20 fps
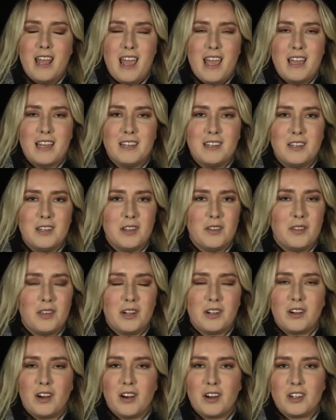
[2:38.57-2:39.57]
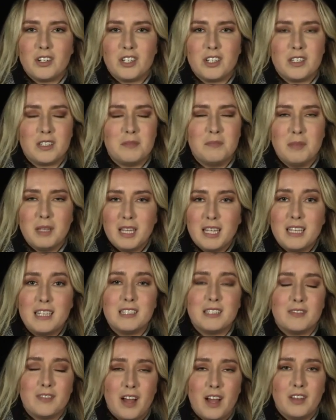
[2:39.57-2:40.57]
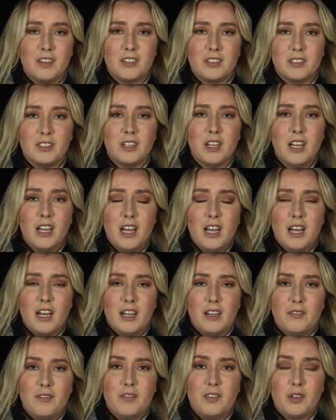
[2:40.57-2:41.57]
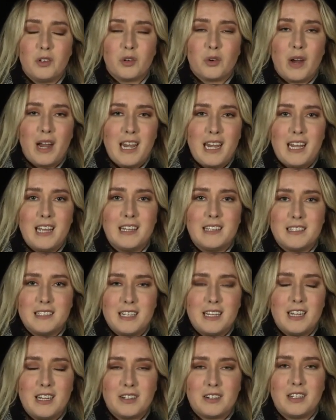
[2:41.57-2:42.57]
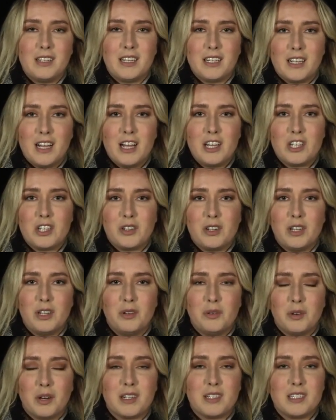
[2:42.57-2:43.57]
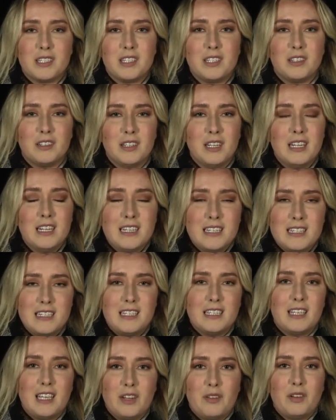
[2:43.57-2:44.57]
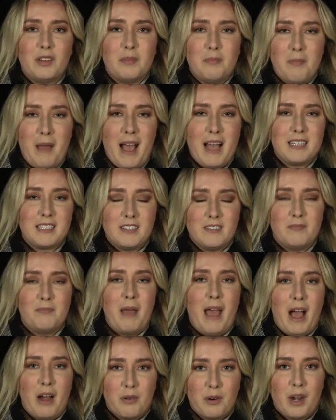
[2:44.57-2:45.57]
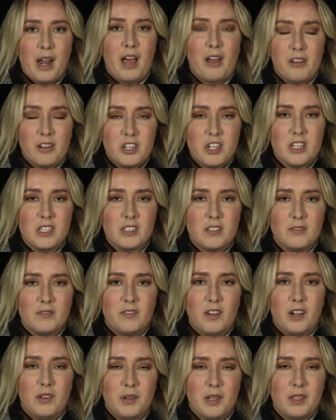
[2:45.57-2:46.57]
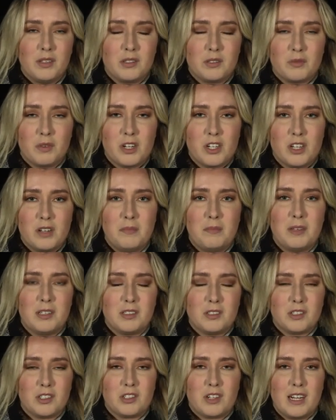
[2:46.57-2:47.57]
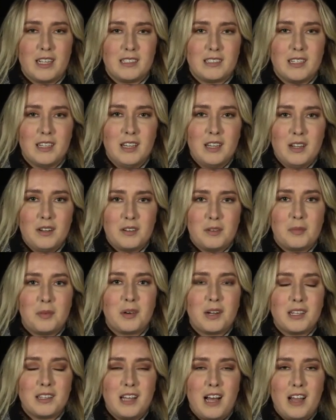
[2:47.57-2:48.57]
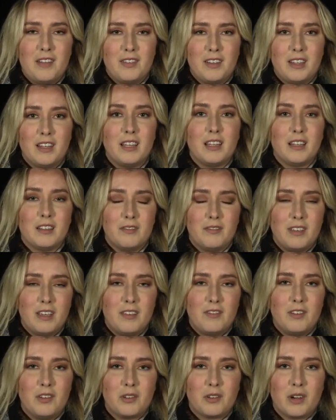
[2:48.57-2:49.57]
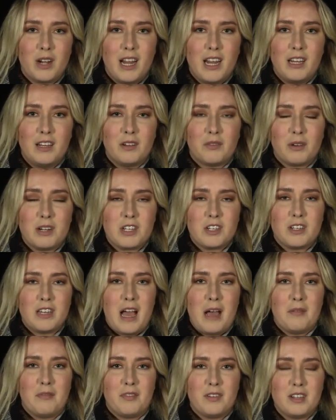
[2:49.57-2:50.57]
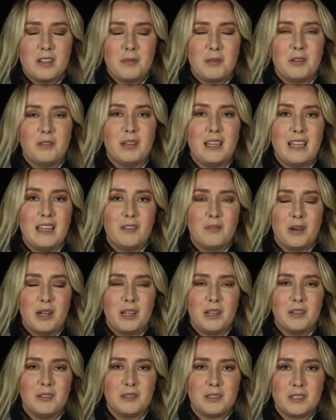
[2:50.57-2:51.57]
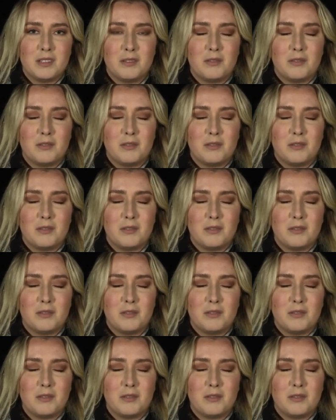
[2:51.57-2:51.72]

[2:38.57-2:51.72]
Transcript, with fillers: And, you know, there are just millions of other uh, Ukrainians here in the country who are still dealing with massive power outages following those Russian missile strikes. Reporting live in Lviv, Ukraine, Rachel Knapp for WENY News.